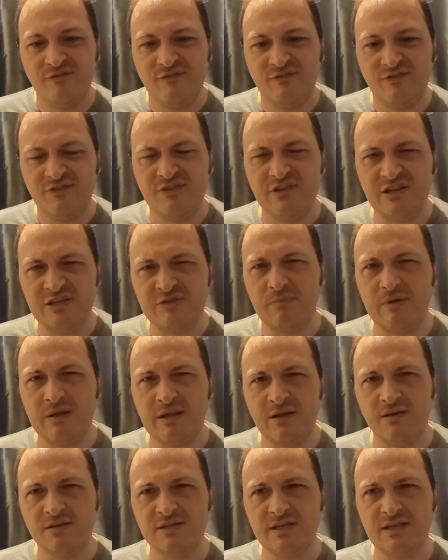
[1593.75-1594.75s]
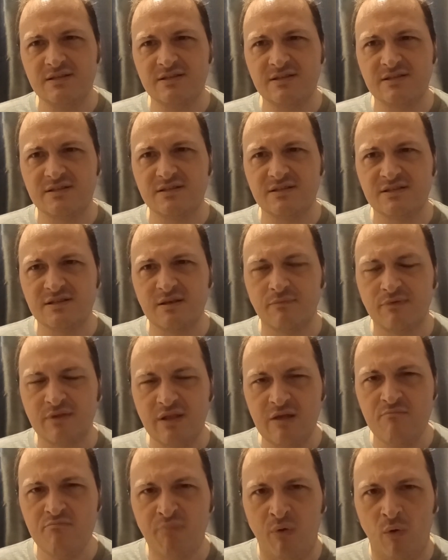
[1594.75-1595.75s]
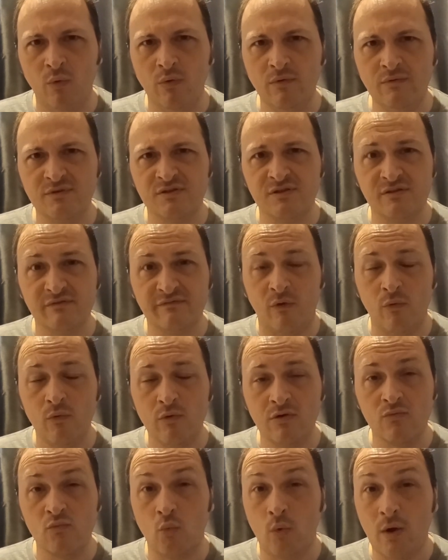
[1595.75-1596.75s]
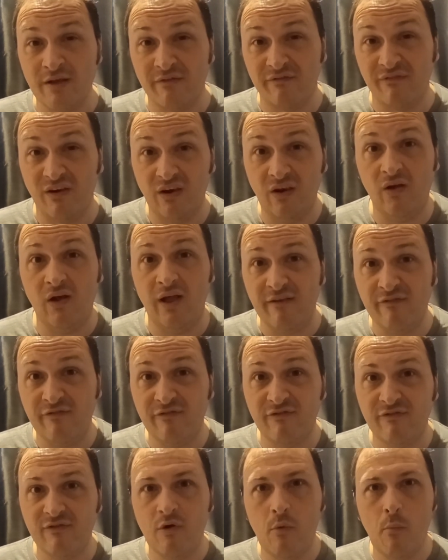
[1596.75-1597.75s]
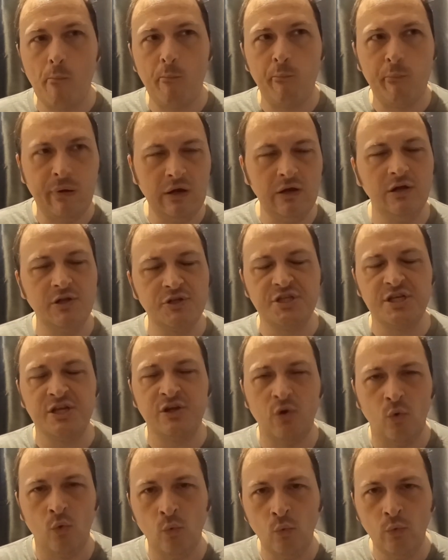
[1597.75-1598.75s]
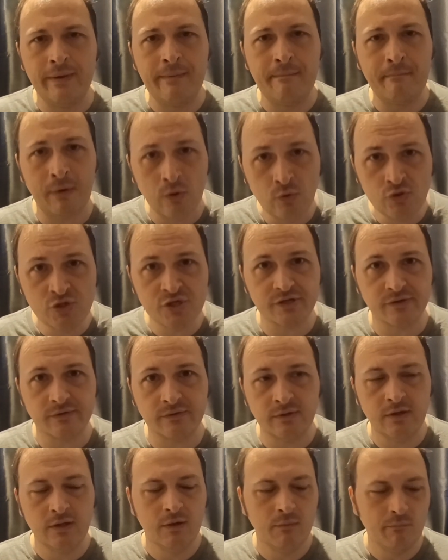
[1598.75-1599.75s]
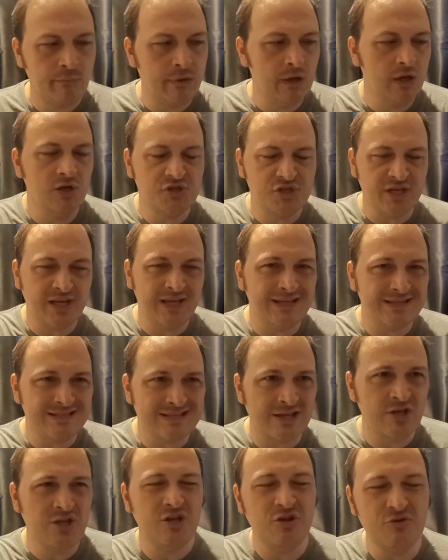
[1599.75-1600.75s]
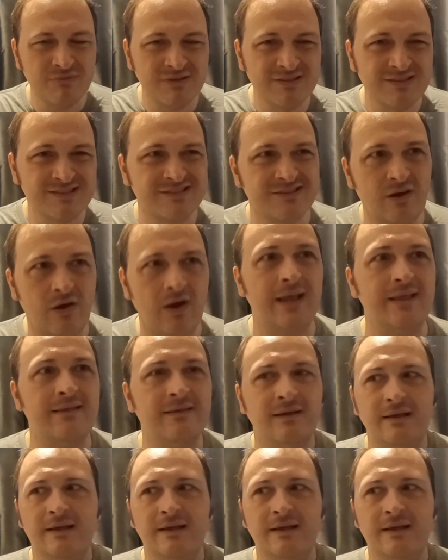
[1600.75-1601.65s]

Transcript: For this, because it's something important to the Vulcan way of life, purging all emotion, purging his human side,